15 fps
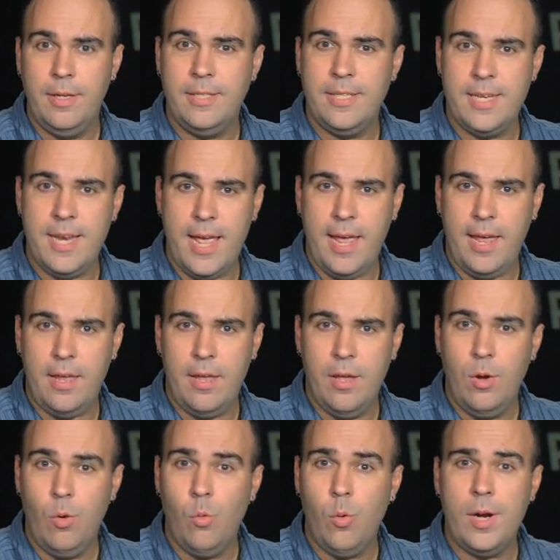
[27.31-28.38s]
Today,
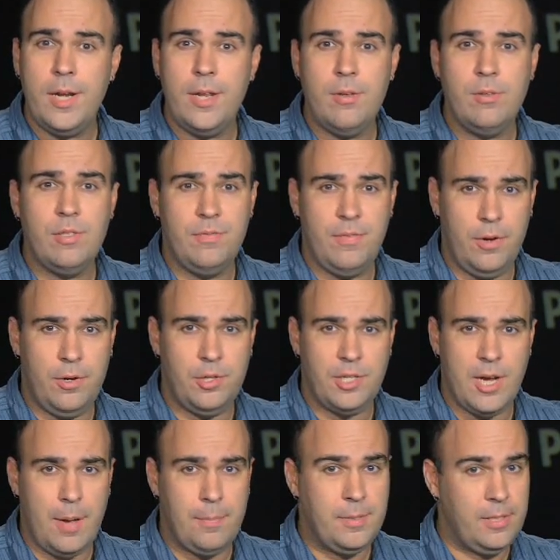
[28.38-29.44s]
we're going to use
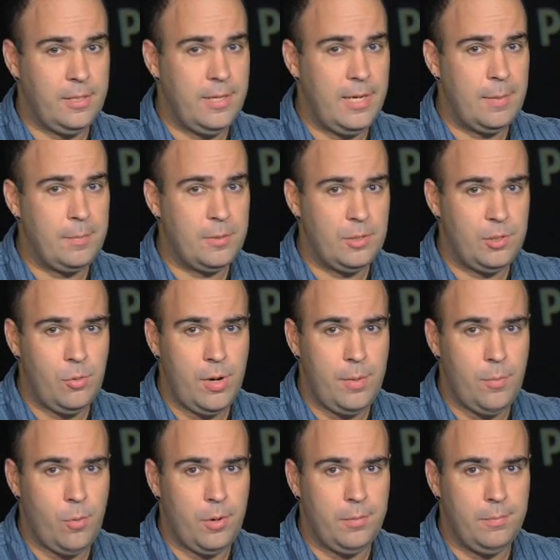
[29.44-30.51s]
Photoshop to clean up a
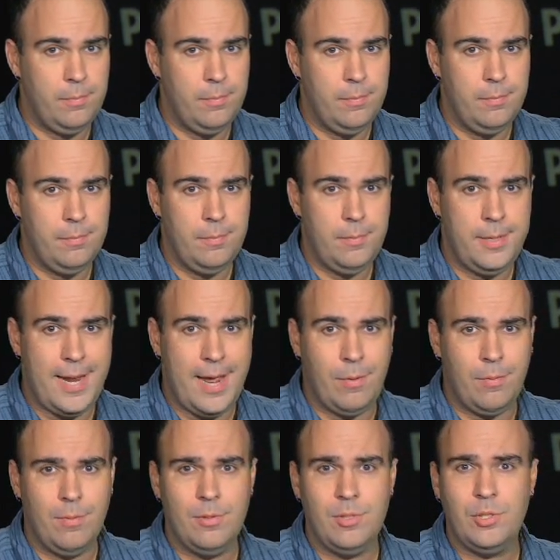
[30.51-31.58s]
storyboard. Now,
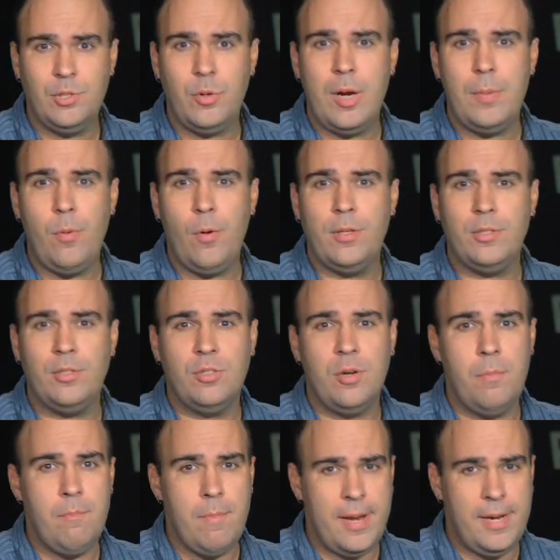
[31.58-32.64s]
storyboards are
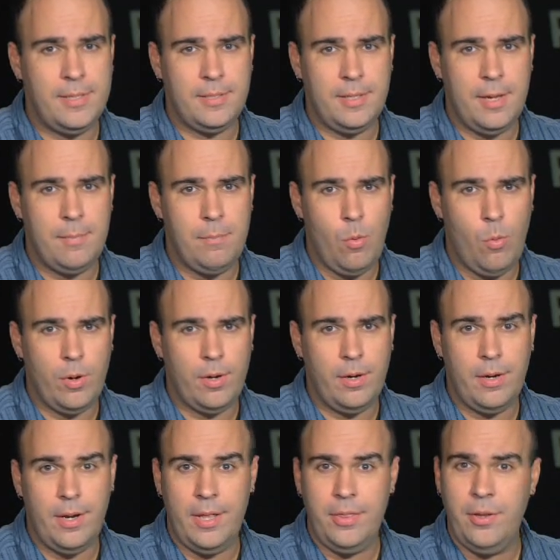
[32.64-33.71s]
tremendously
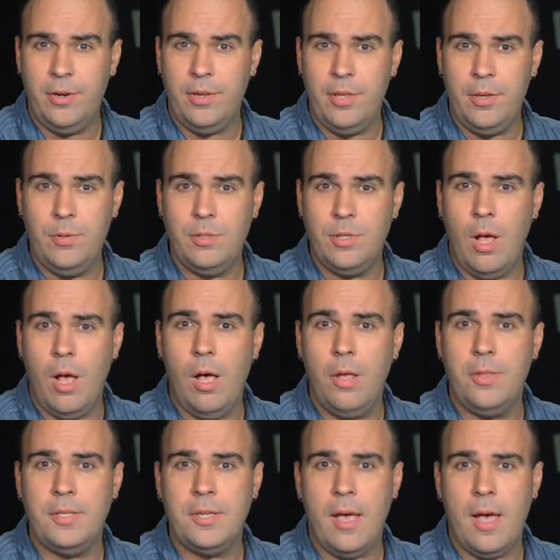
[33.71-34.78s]
important, and they're used all
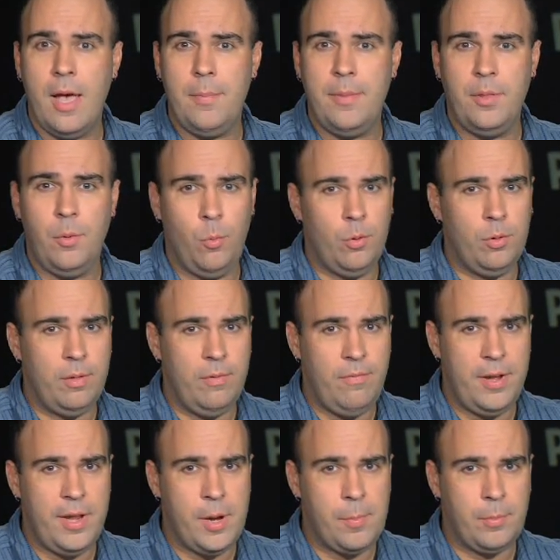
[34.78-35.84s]
the time in the world of
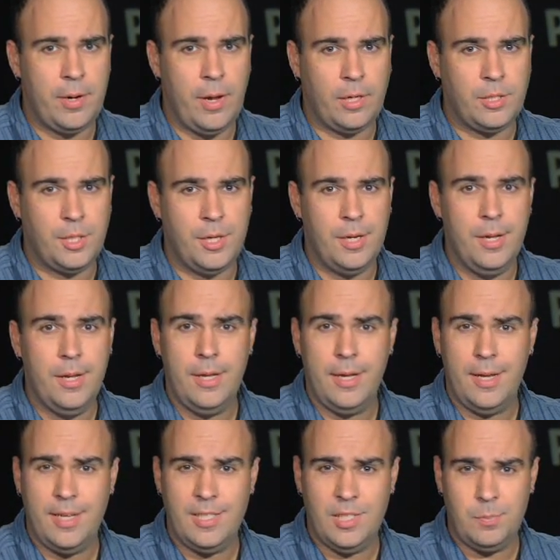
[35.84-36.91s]
video production,
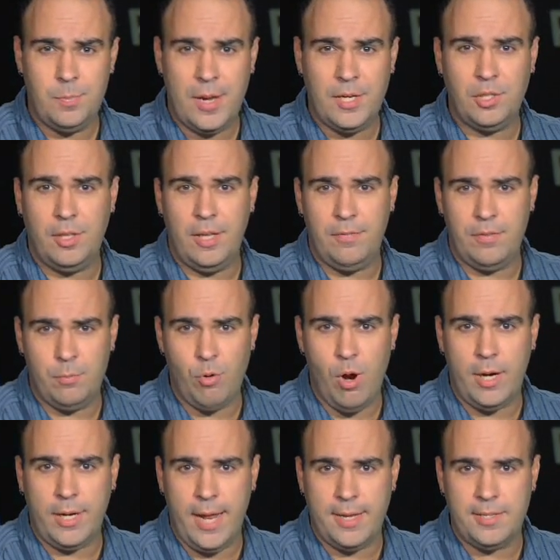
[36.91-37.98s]
especially for
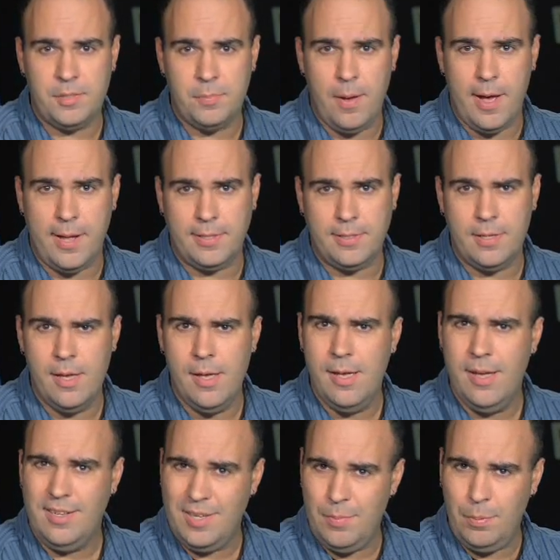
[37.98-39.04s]
broadcast spots,
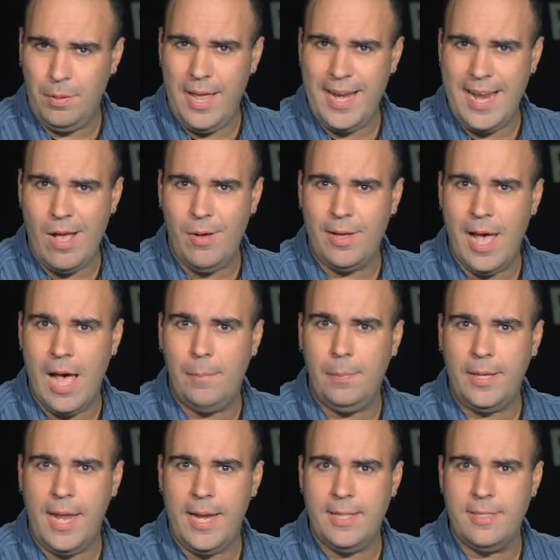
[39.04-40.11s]
to plan out
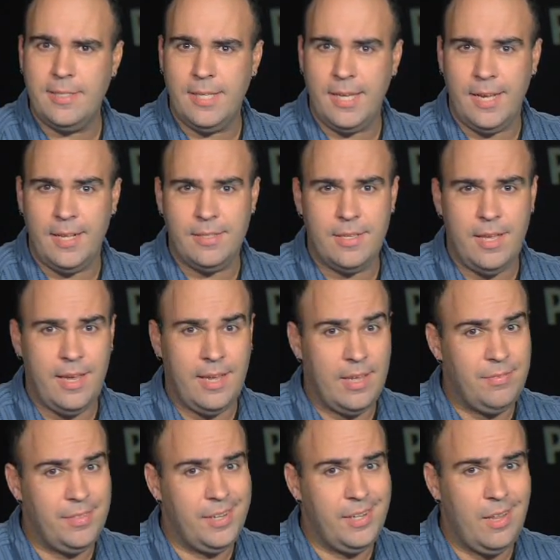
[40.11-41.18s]
complicated scenes and
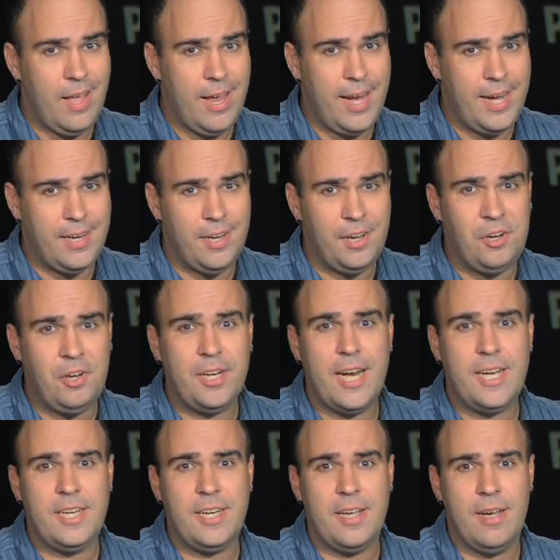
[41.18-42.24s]
give the client a good
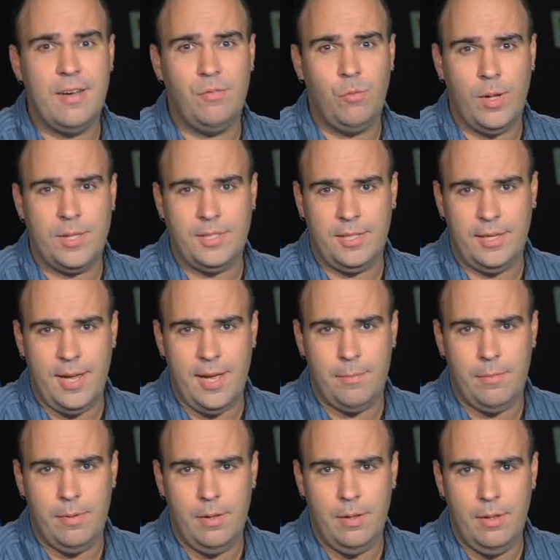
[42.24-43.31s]
idea of what's to come.
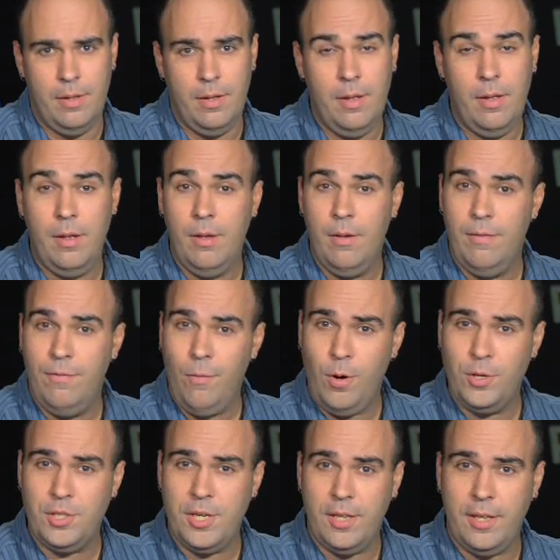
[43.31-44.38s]

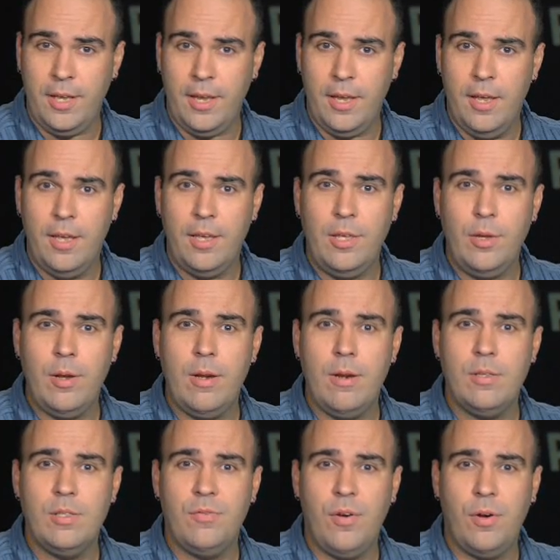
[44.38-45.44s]
Fortunately, you can
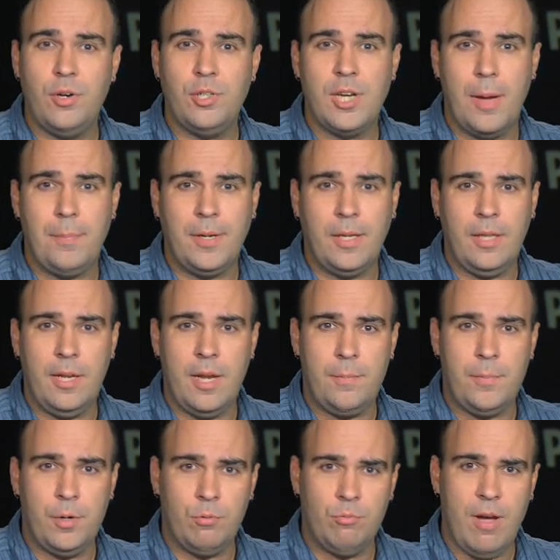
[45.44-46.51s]
use Photoshop to clean
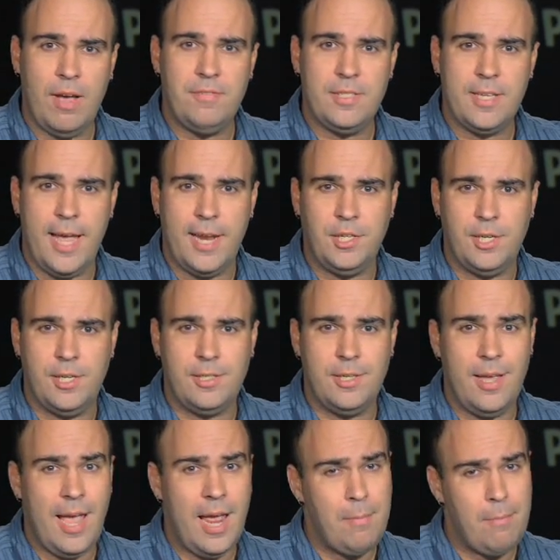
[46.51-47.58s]
up your rough sketches
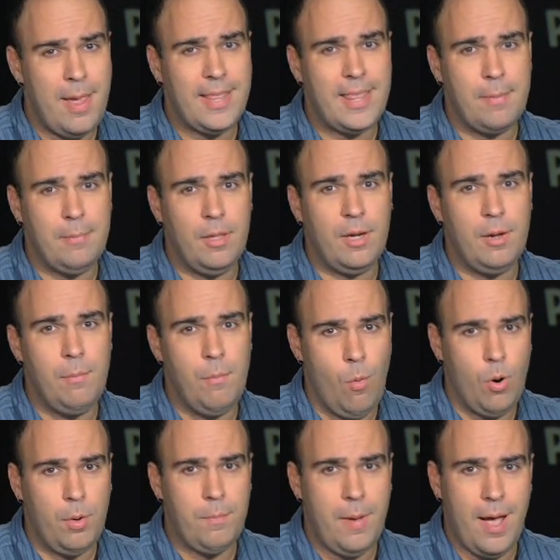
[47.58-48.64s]
and make them look
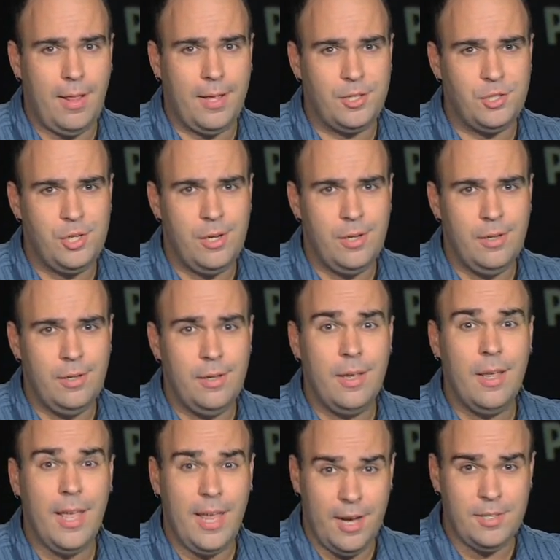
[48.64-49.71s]
more polished.
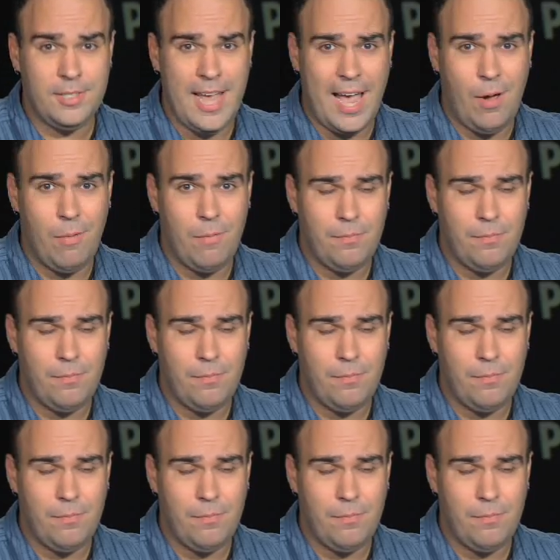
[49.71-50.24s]
Here's how.